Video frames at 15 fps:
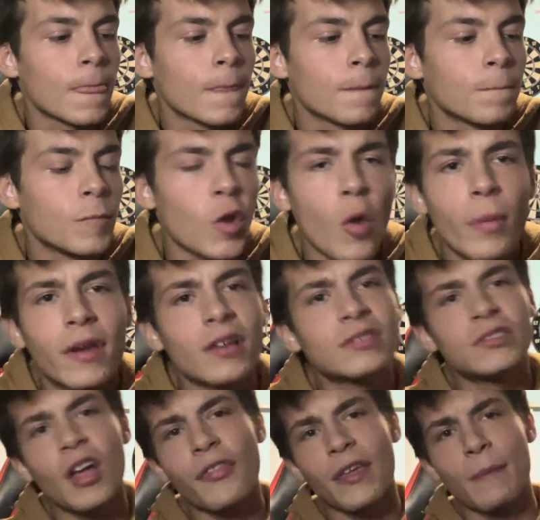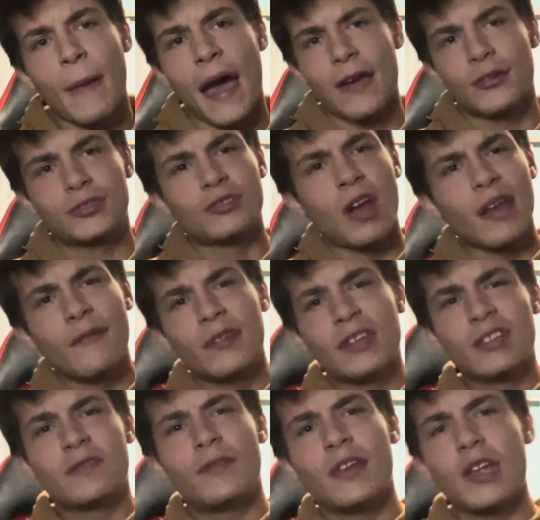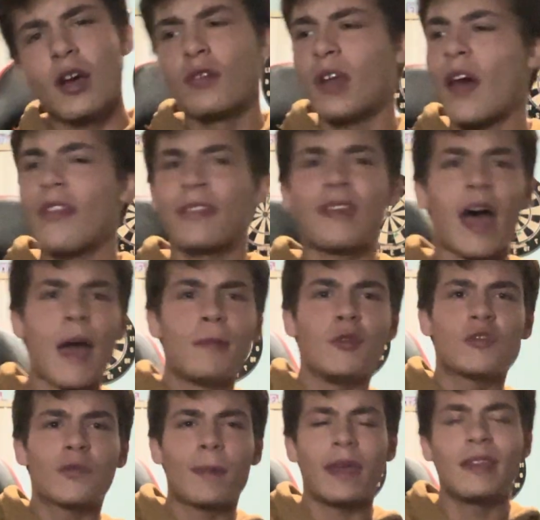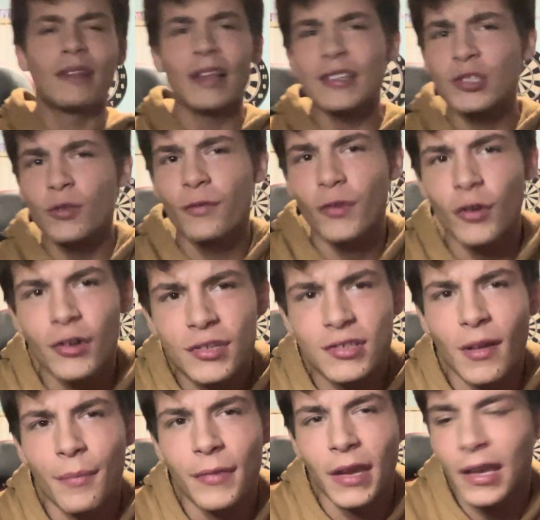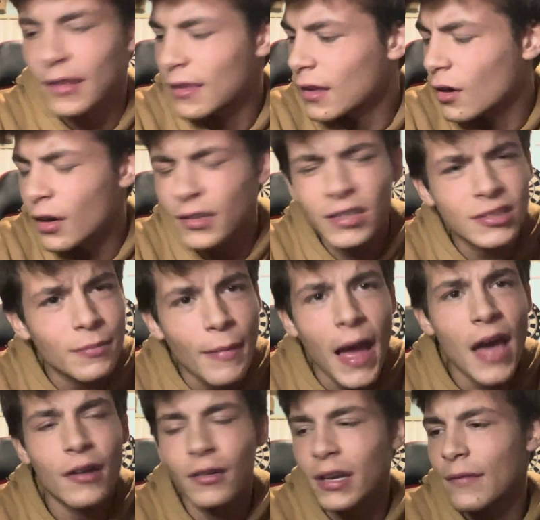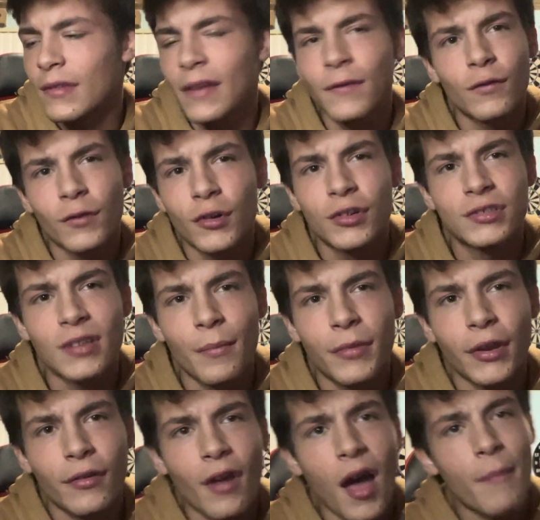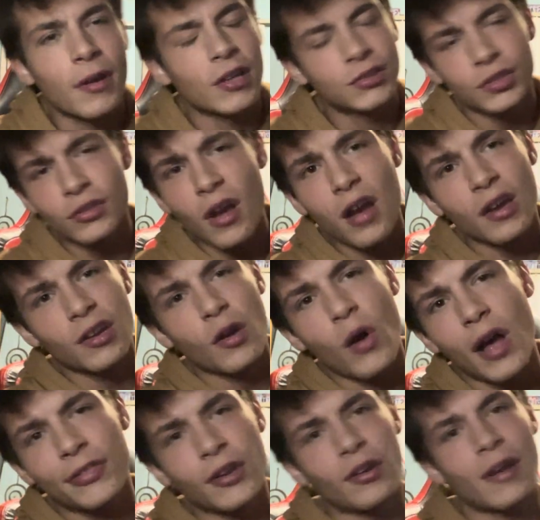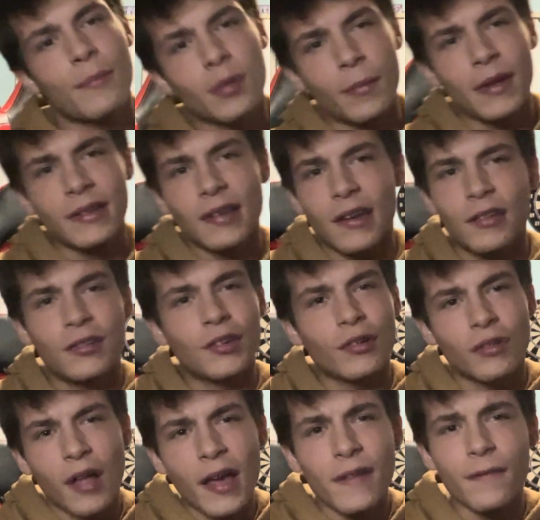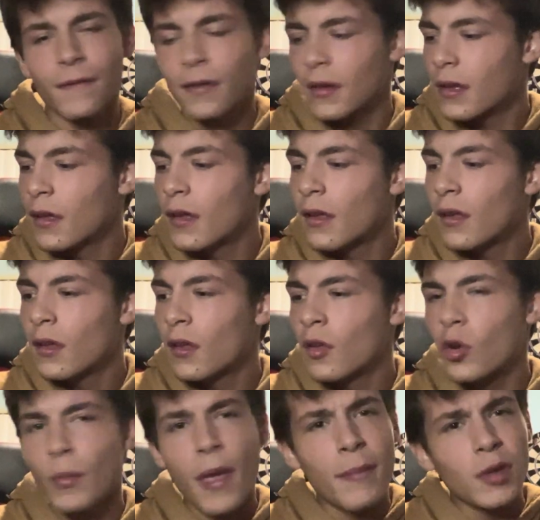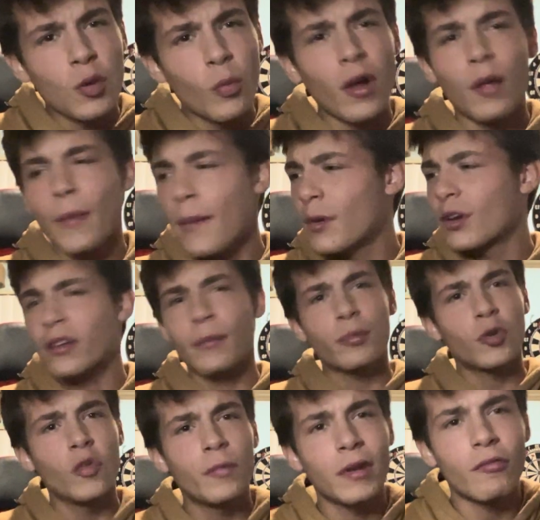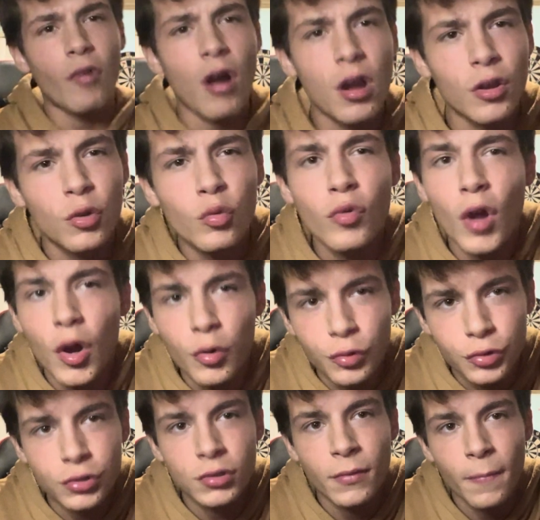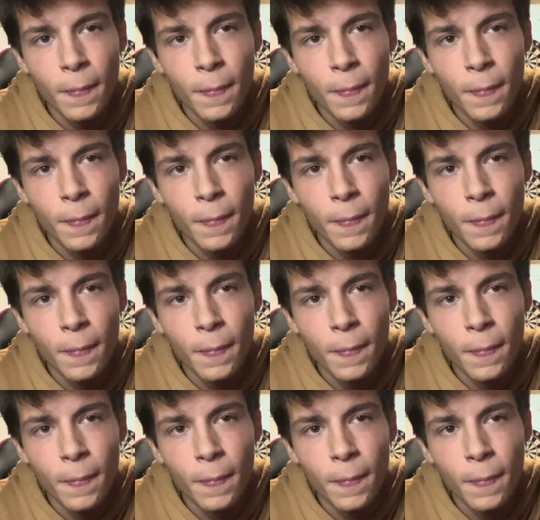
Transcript: Because nothing matters. Not even this video, not the time you spent, unless you've learned something. And it doesn't matter even if you've learned something or not, because you're not going to go out there and implement it into your life. Or maybe you will. Maybe you're going to prove me wrong. Who knows?